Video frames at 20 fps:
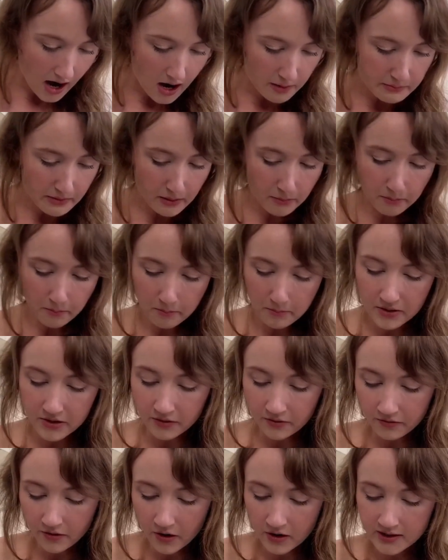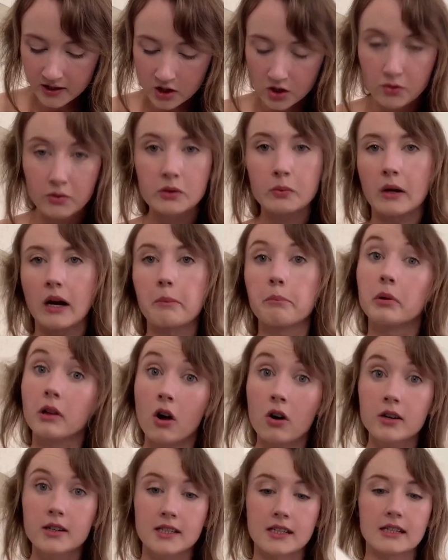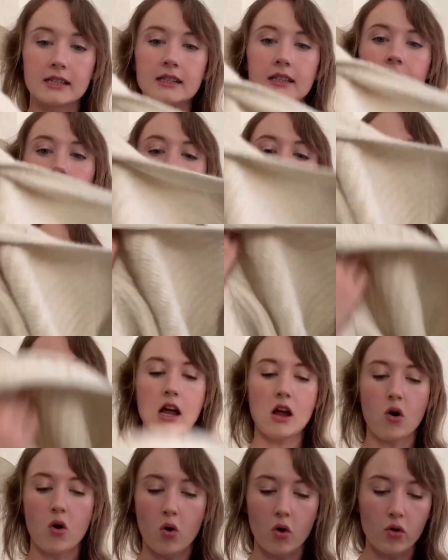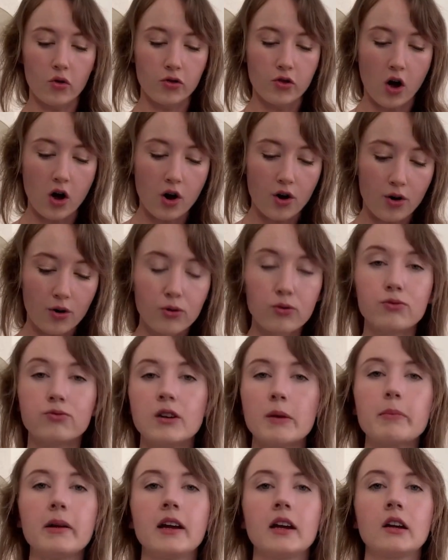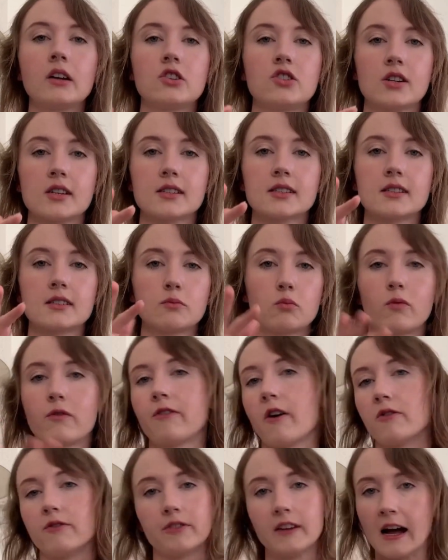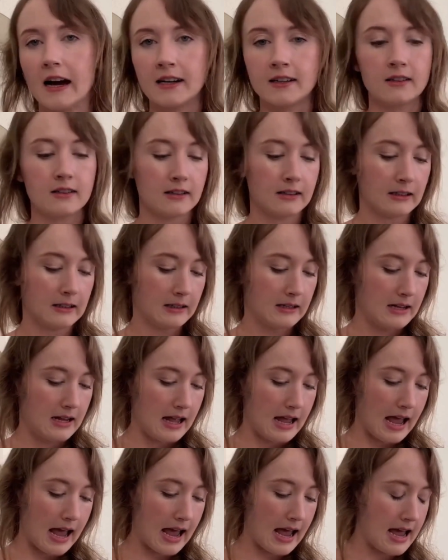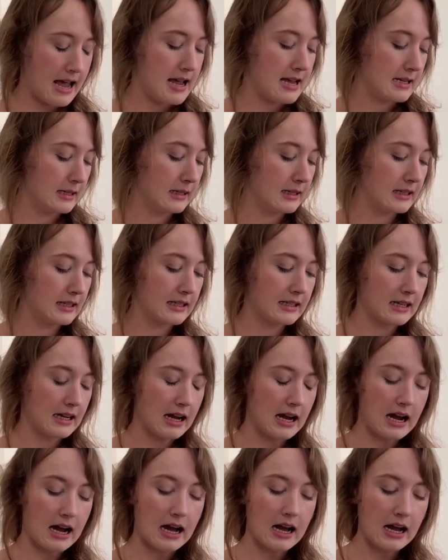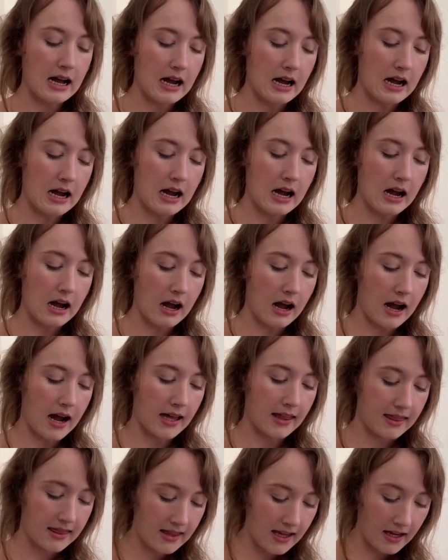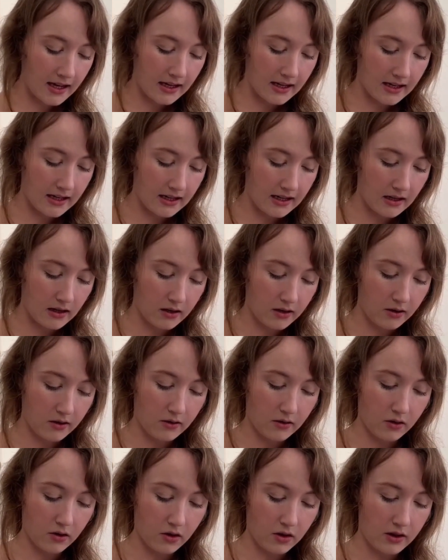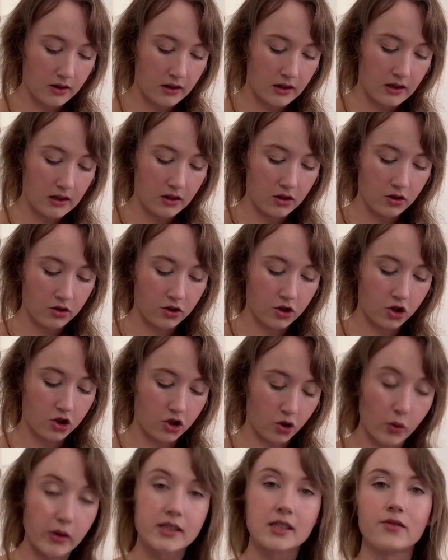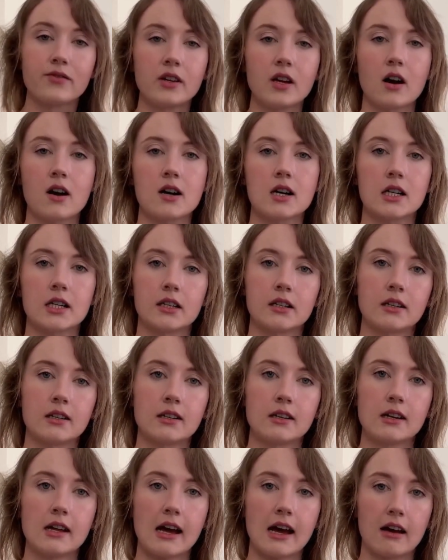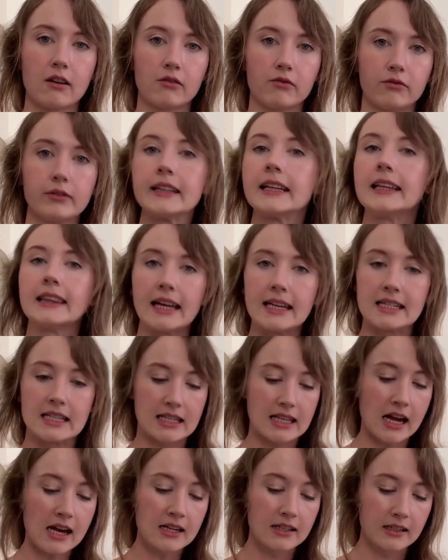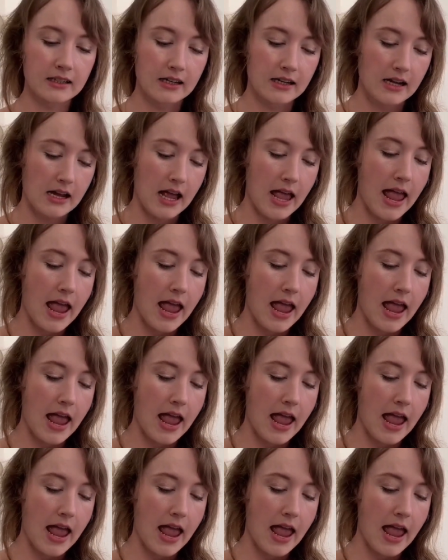But the first issue was when I blocked it, the whole ribbing just fell flat. And I think the choice of yarn really led to that.